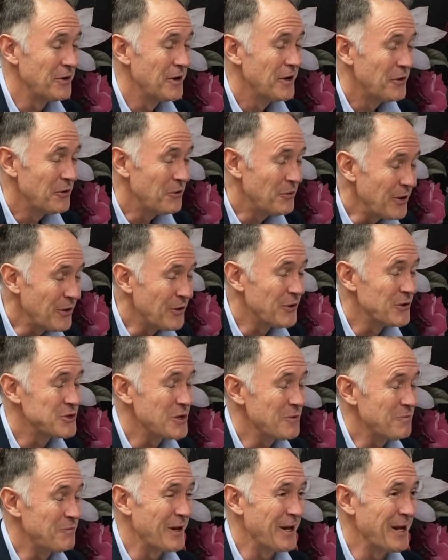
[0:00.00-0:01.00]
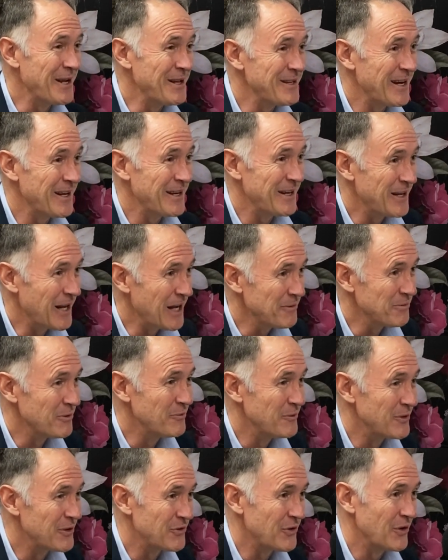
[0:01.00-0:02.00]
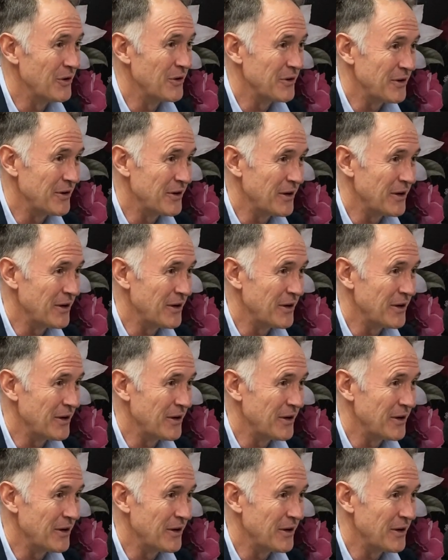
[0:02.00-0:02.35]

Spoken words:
we're also playing that enablement role,